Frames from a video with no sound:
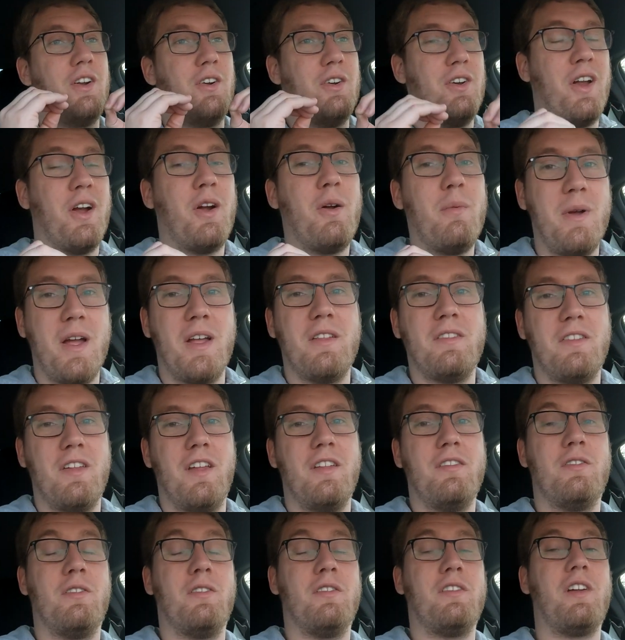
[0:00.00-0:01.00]
your narrowband
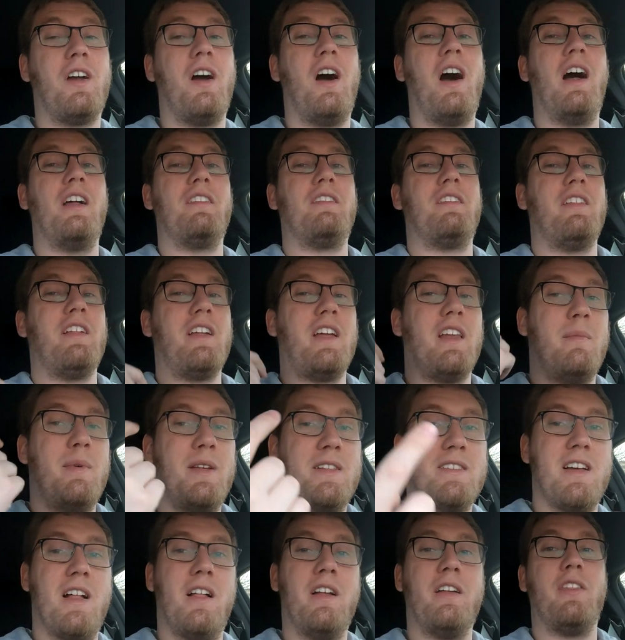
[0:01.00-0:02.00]
sensor is constantly going to
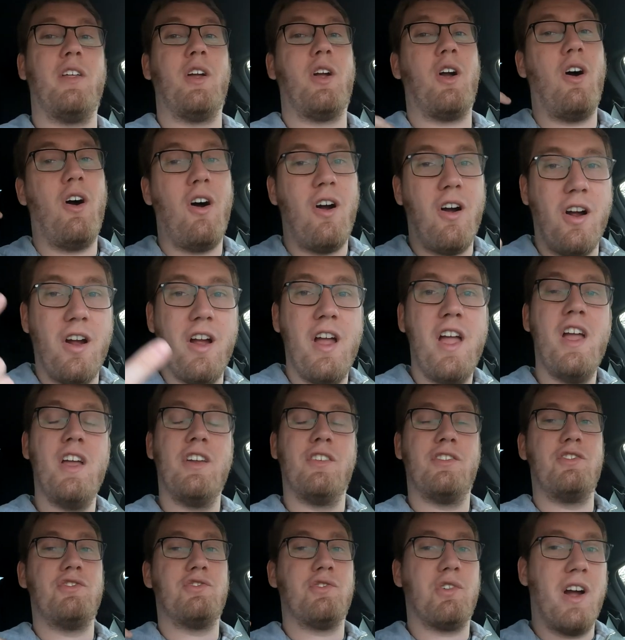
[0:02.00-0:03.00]
be telling the car
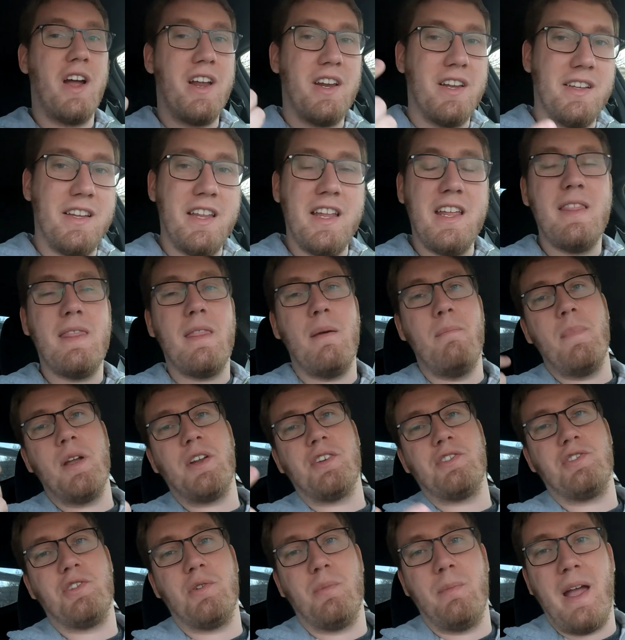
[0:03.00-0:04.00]
to try and lean the
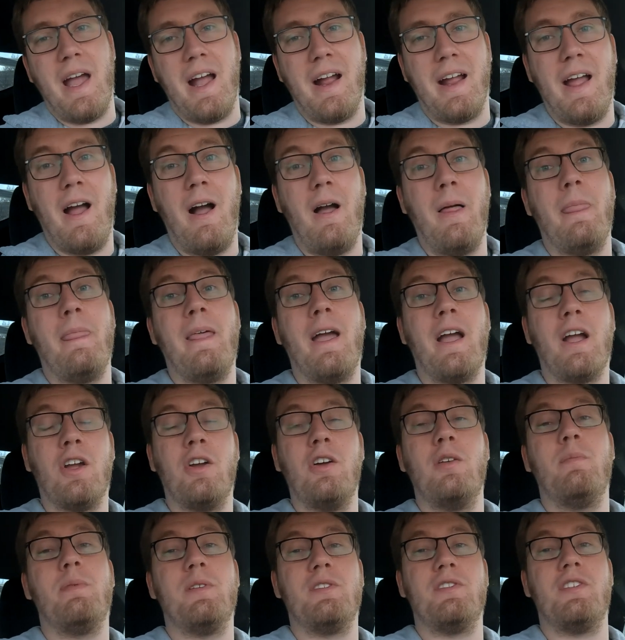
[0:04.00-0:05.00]
mixture back out, and that
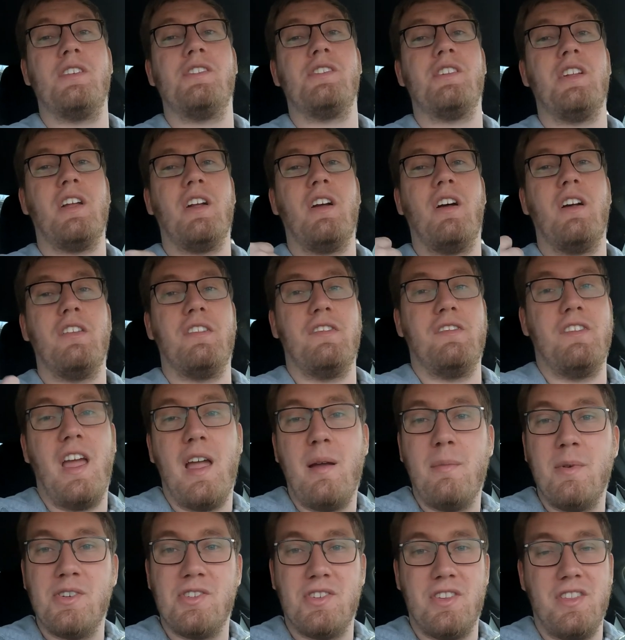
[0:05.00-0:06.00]
could potentially cause
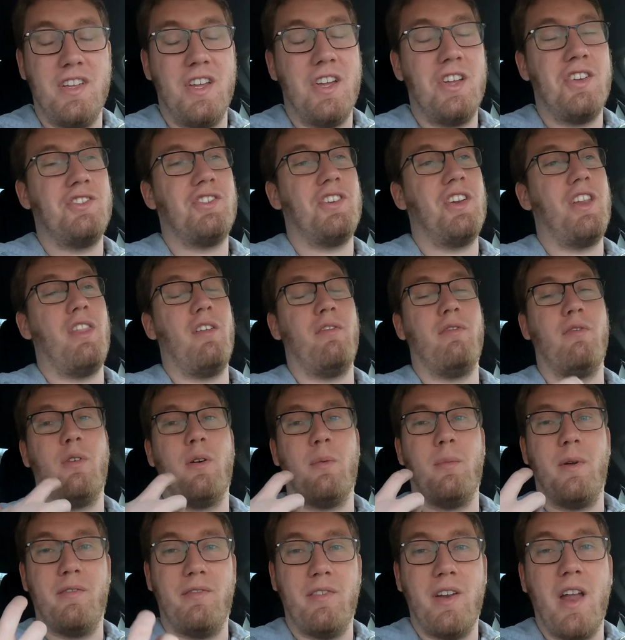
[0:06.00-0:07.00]
damage to the engine in the
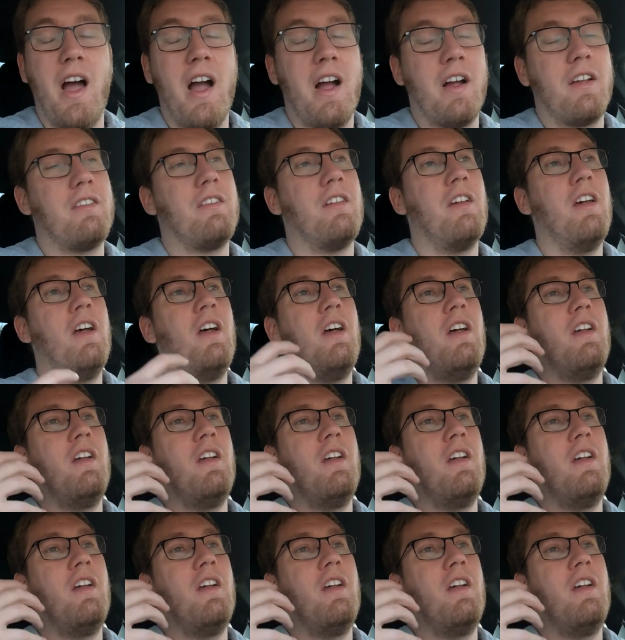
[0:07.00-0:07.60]
form of NOx.